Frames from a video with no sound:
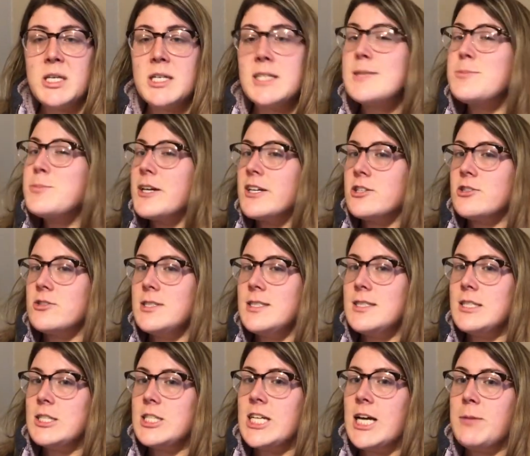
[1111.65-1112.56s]
especially the
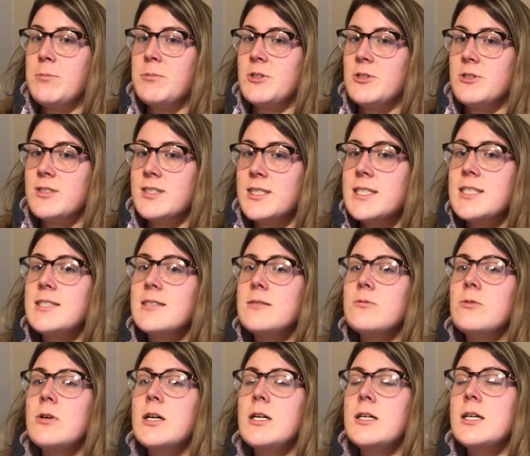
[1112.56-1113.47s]
Chapter 6
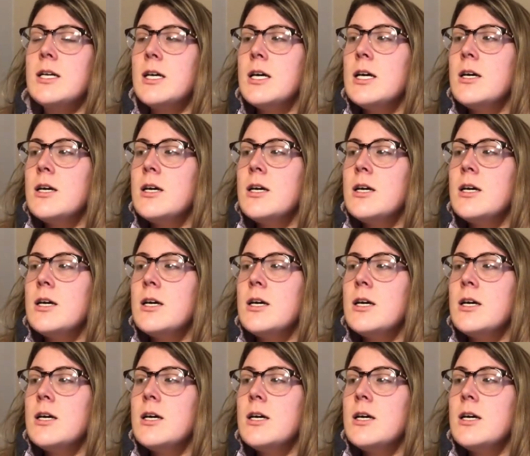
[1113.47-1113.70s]
one,